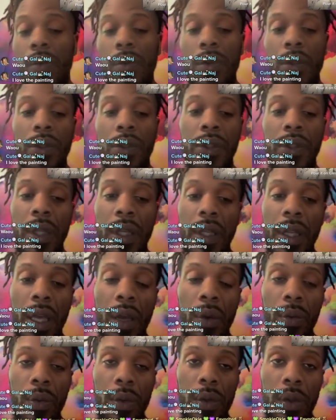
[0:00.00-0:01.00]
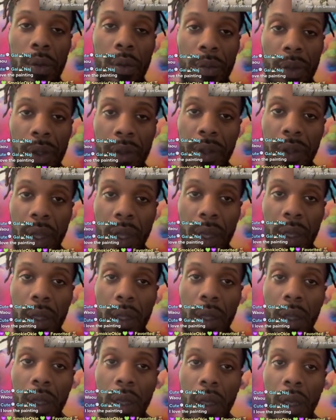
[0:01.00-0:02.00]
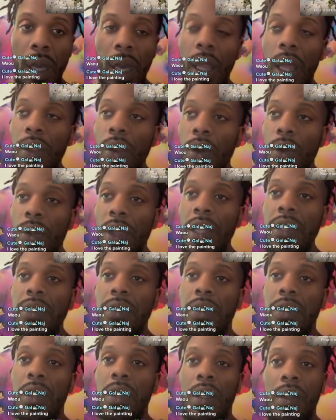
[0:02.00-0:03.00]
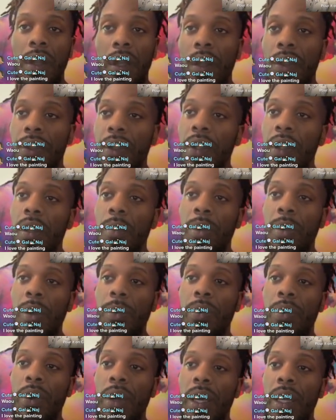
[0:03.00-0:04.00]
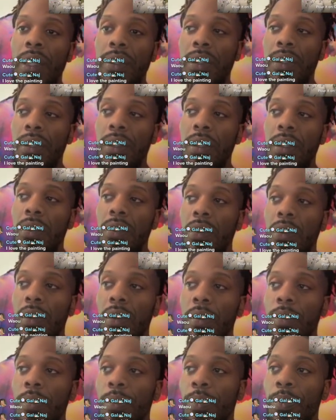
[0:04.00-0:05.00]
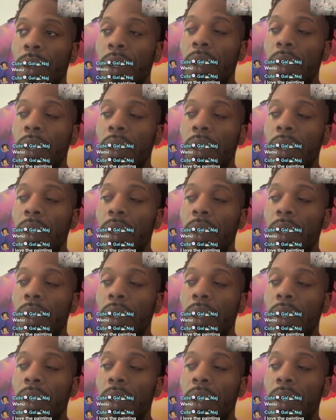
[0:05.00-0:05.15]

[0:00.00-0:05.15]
I will say that I will admit that, and I know that's another thing that people are hesitant on.